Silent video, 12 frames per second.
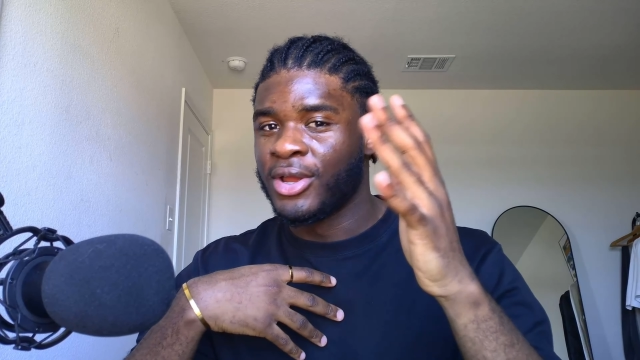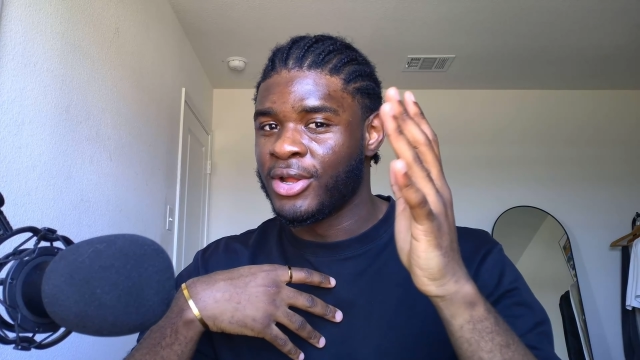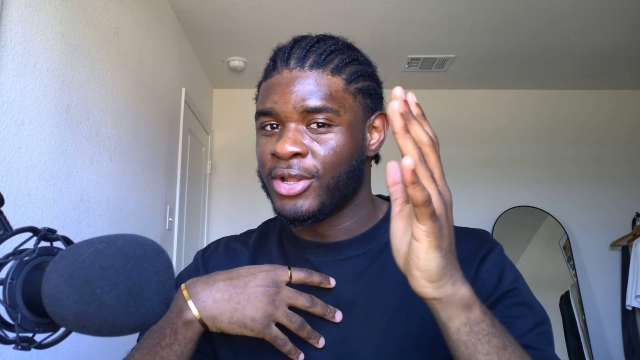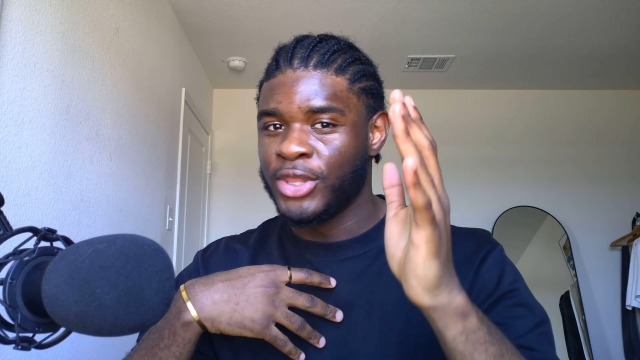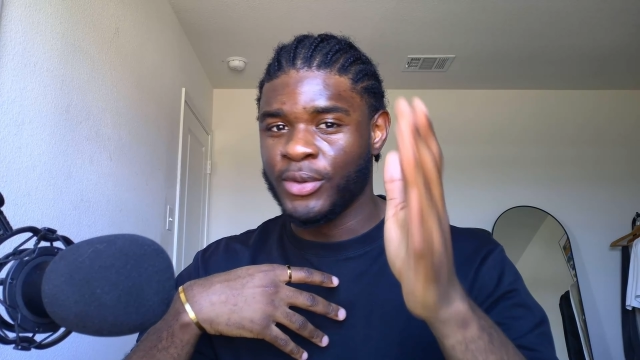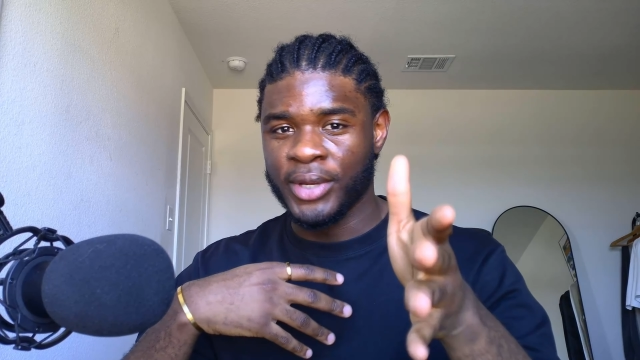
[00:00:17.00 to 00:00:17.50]

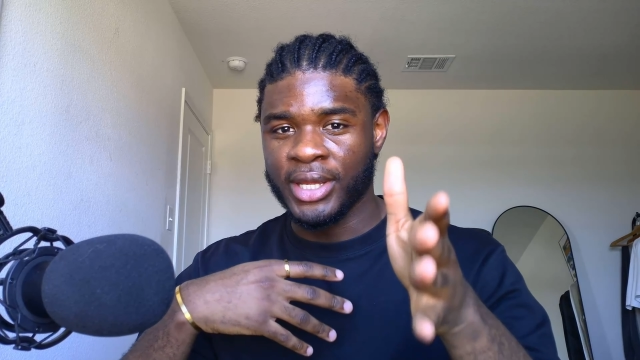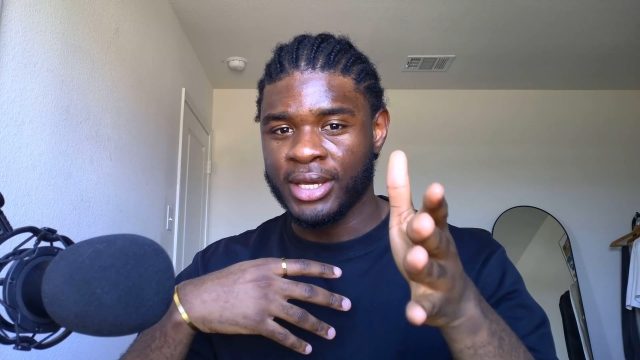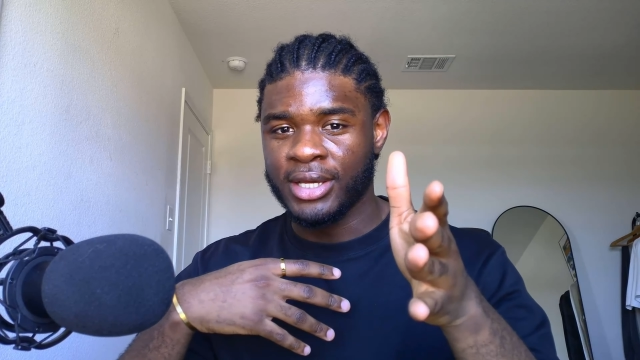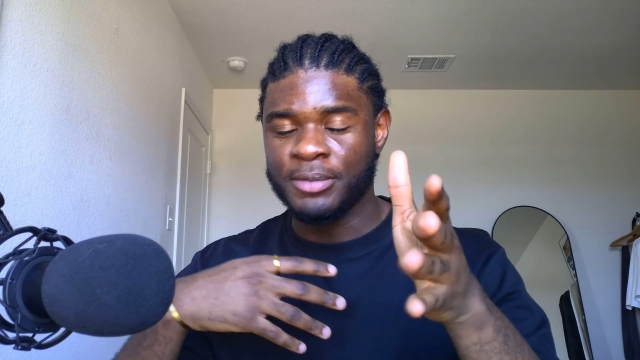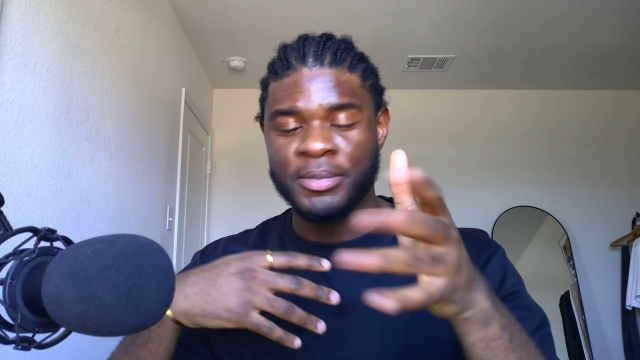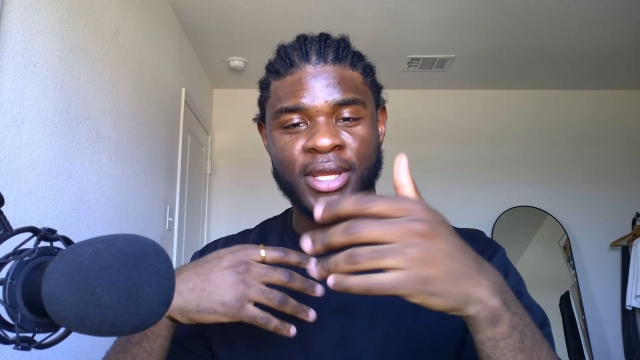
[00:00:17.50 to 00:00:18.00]
doing
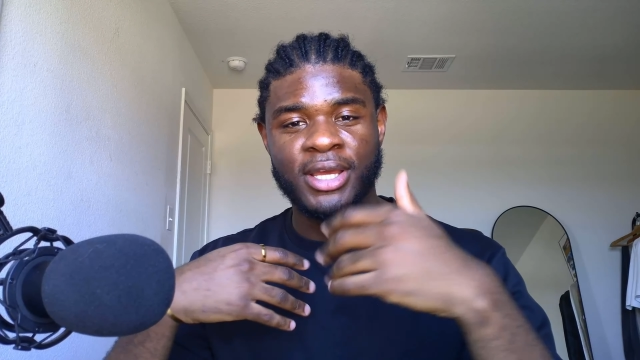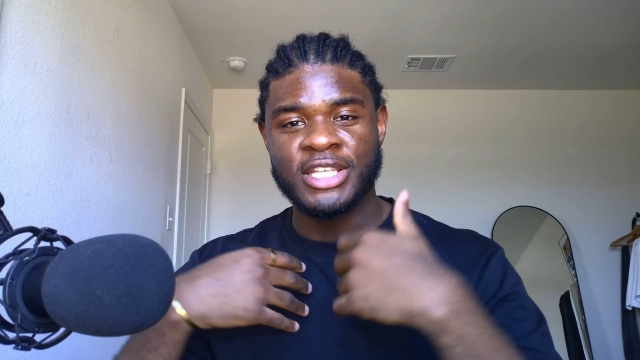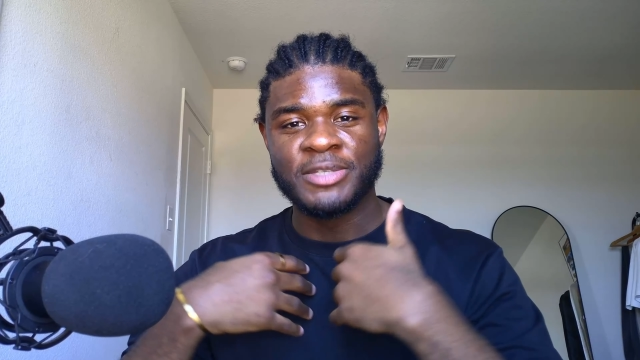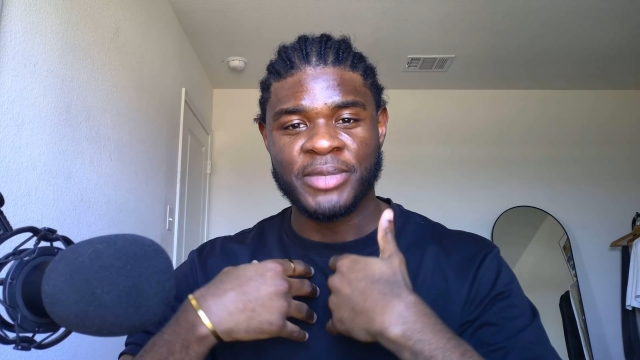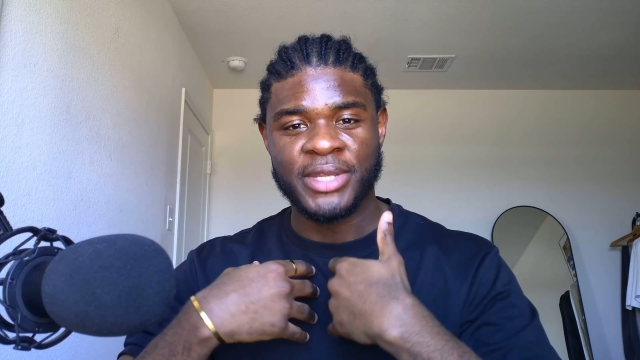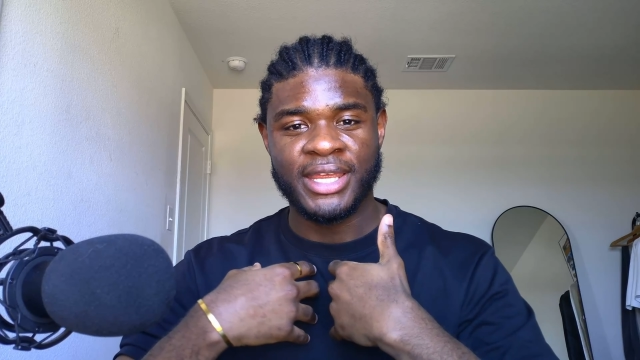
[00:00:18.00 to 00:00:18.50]
good because
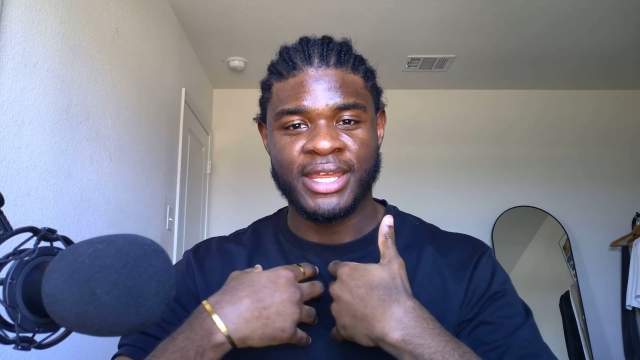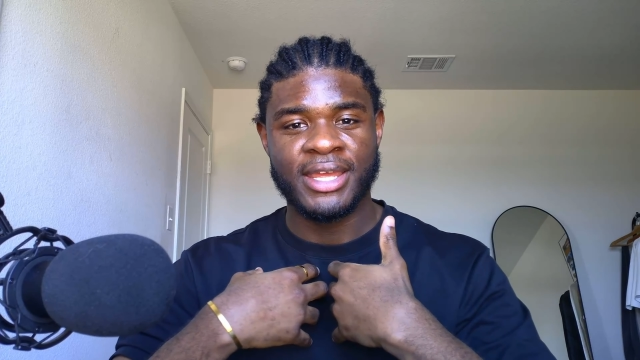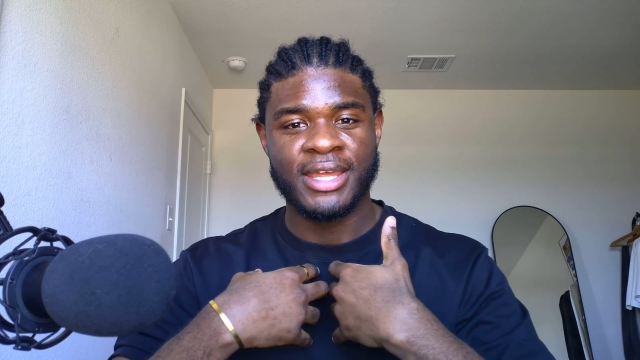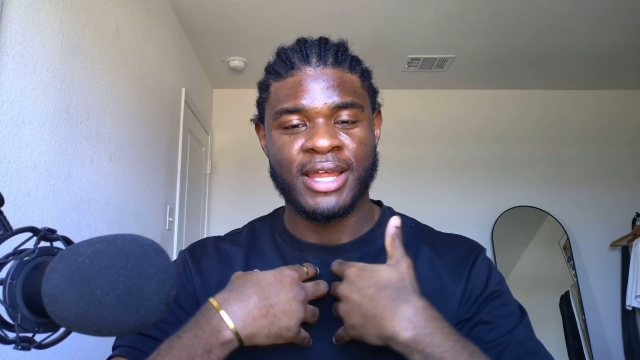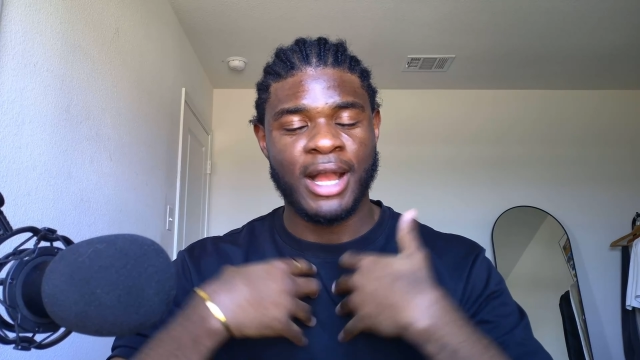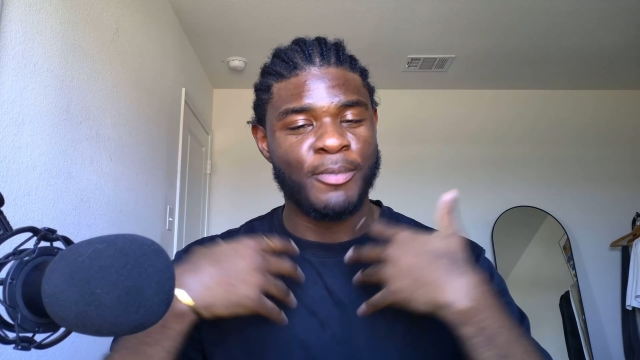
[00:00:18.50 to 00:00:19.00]

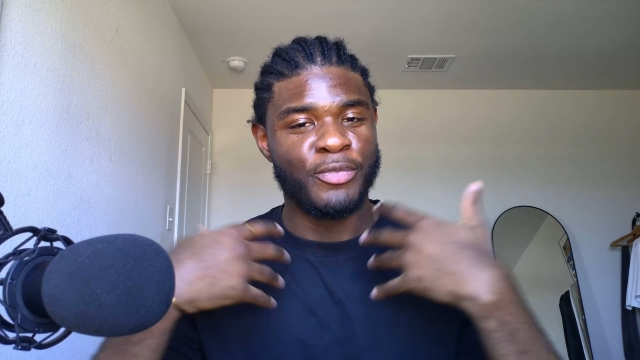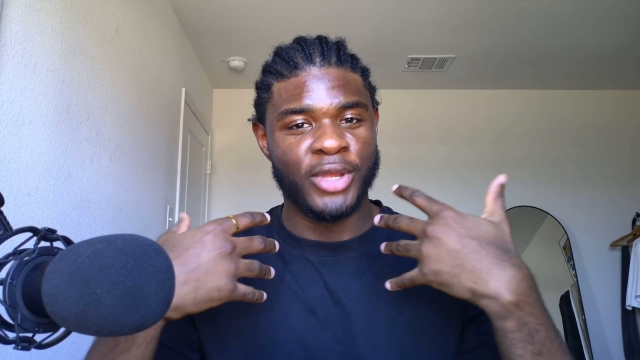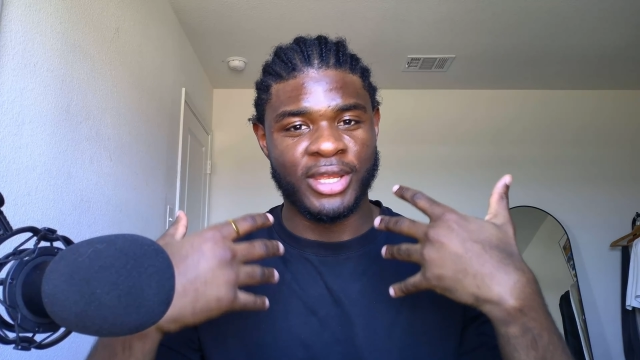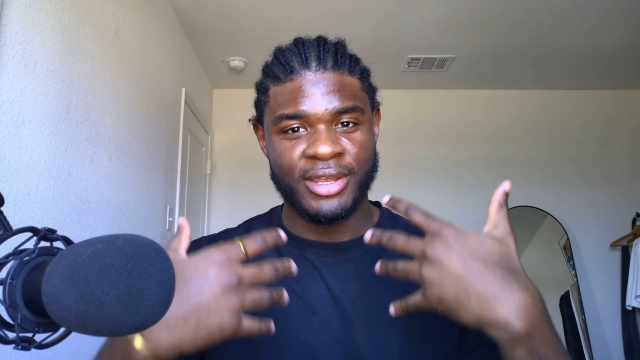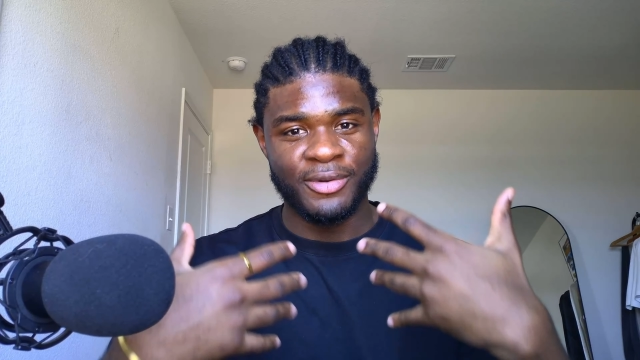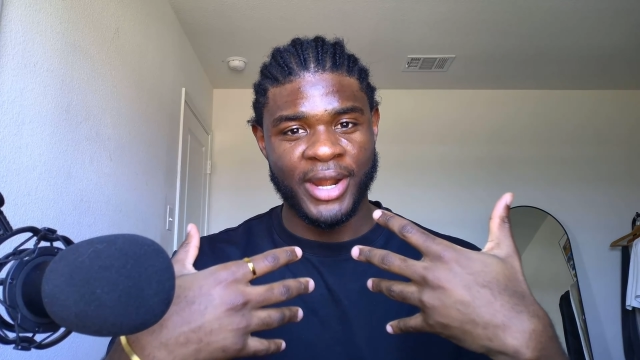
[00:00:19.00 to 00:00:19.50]
I'm
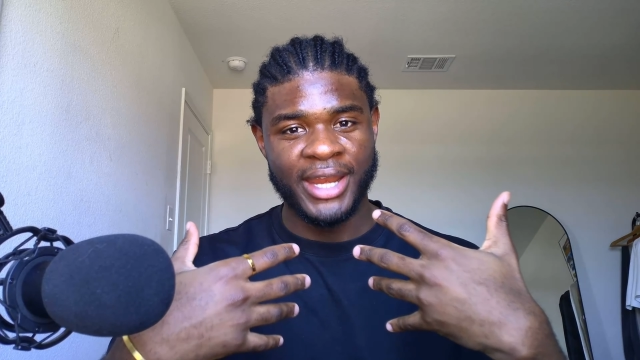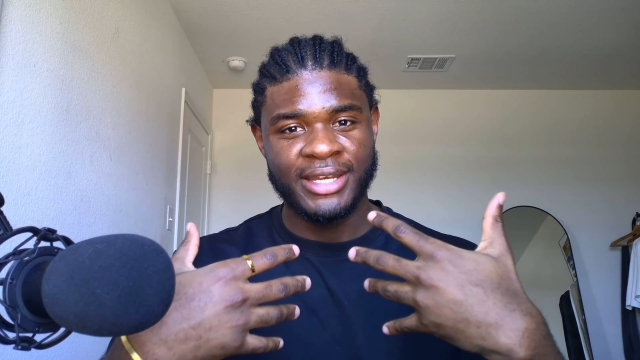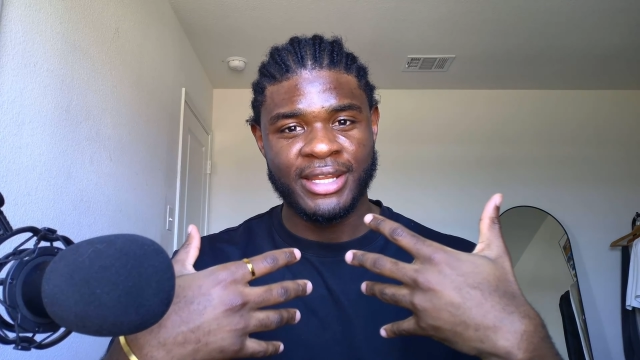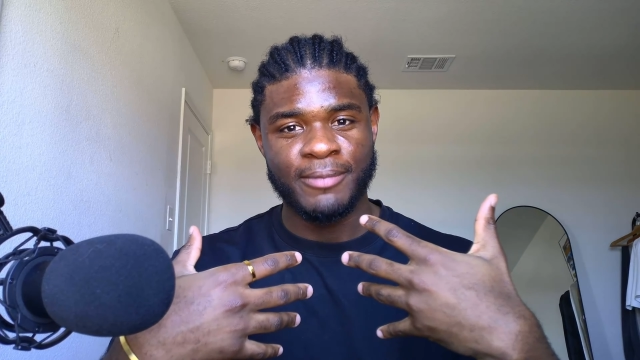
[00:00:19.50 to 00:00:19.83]
doing great.